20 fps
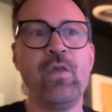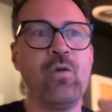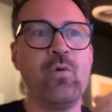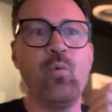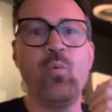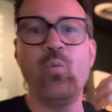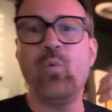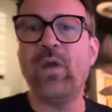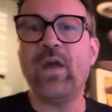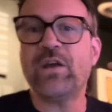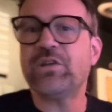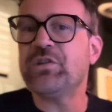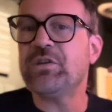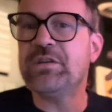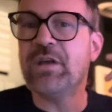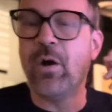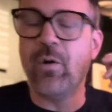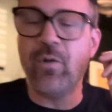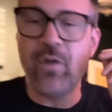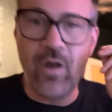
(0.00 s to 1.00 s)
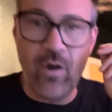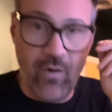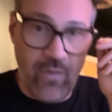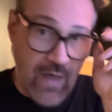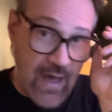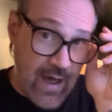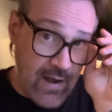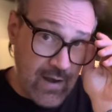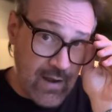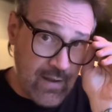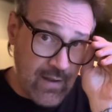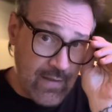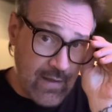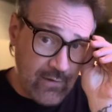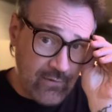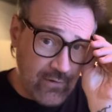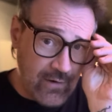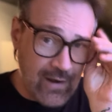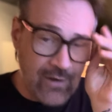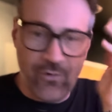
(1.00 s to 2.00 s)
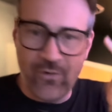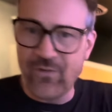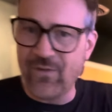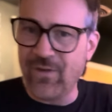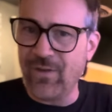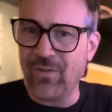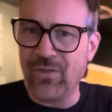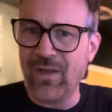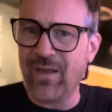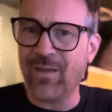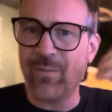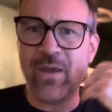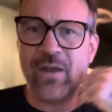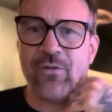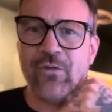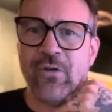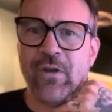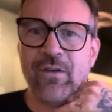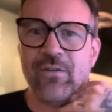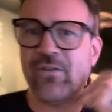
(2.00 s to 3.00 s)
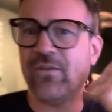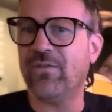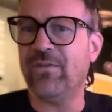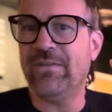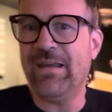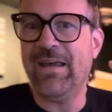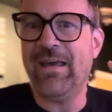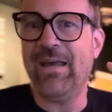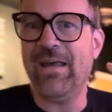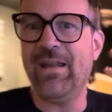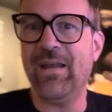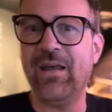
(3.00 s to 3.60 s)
we actually don't know that. And that's an interesting thing that Patreon just did.